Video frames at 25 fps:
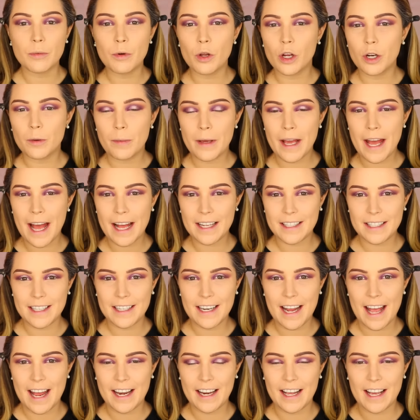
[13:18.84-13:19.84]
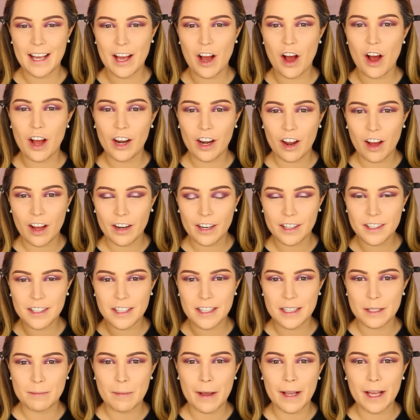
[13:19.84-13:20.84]
So I'm not going to be adding any eyeliner
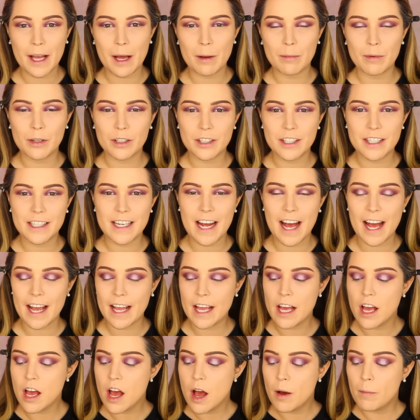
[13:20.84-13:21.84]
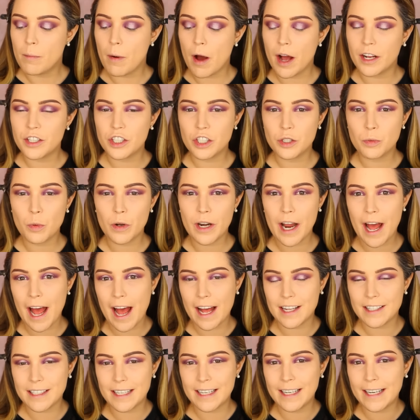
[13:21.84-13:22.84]
to this makeup look today, but I just want to
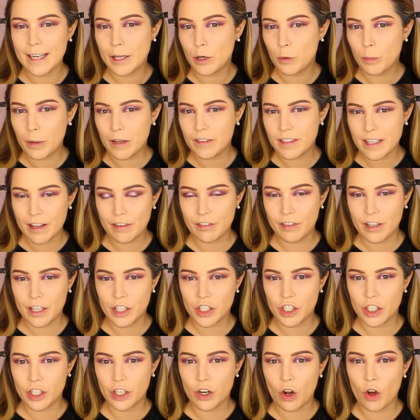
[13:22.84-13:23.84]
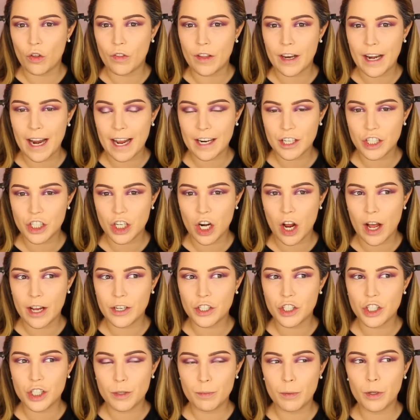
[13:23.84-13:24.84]
add a little bit of definition on the lash
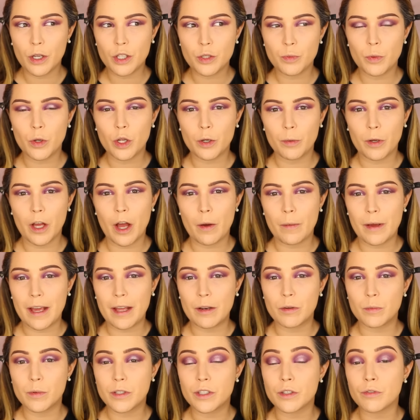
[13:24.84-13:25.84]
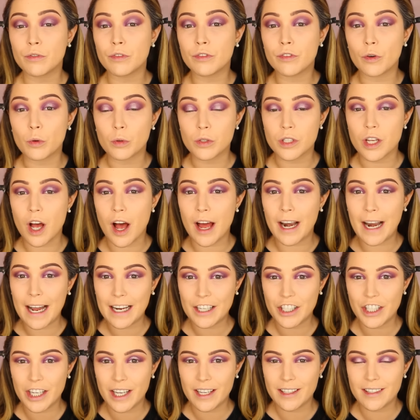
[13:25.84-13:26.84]
line just because we're going to go in with some false
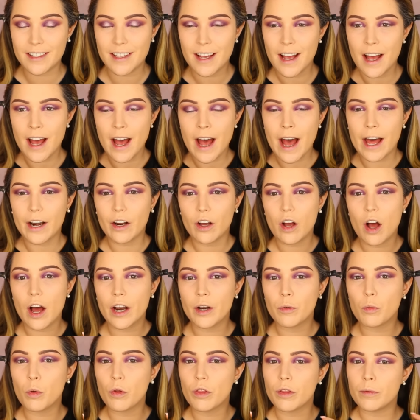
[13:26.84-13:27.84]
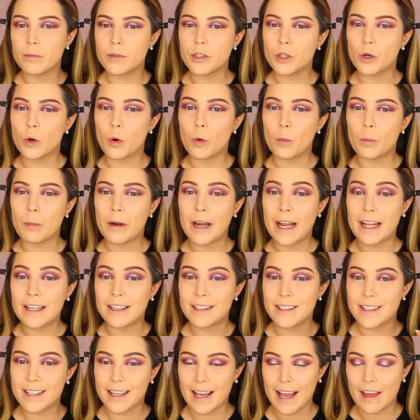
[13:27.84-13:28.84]
eyelashes and I kind of want them to all
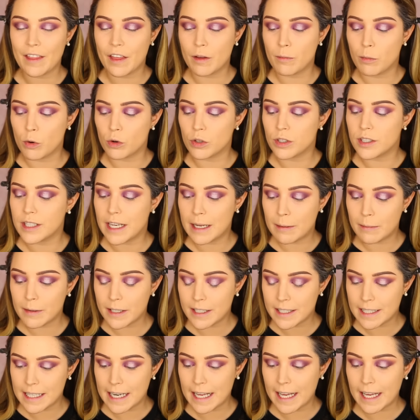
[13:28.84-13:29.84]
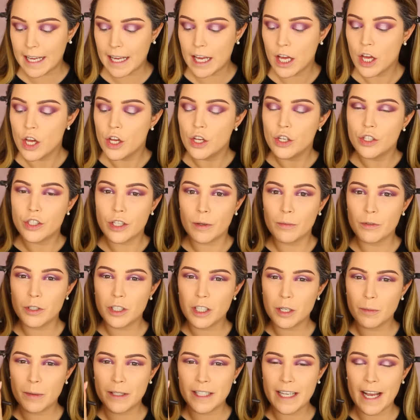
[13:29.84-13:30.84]
blend together more seamlessly. So I'm
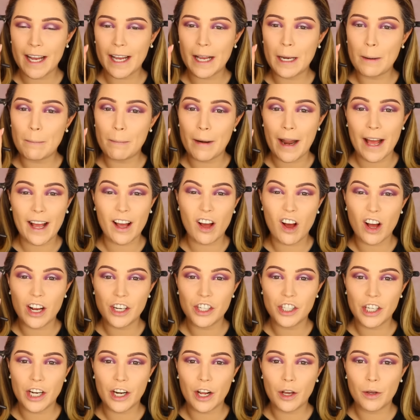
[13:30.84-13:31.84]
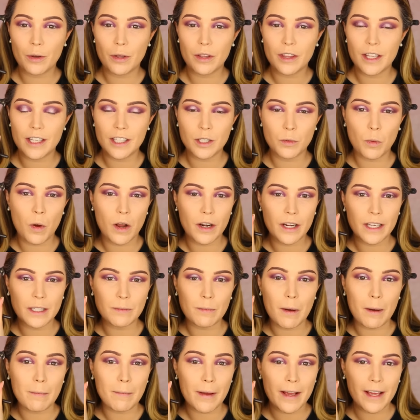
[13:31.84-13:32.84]
just going to be taking a black eyeshadow. This one
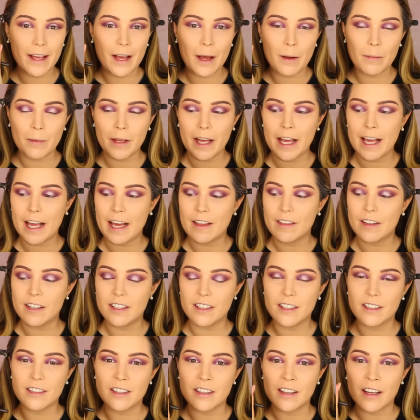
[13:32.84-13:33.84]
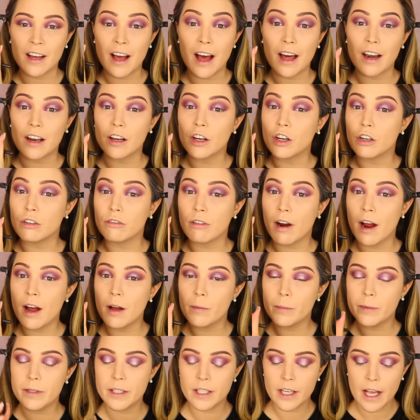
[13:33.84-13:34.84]
is by Makeup Geek and this is in the colour
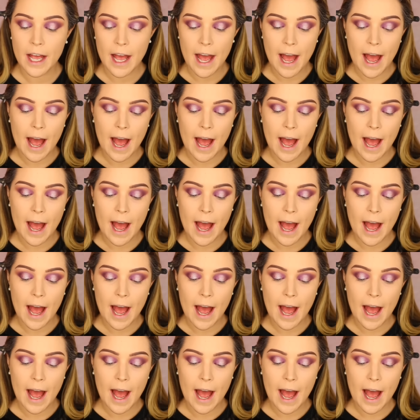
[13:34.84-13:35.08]
Corrupt.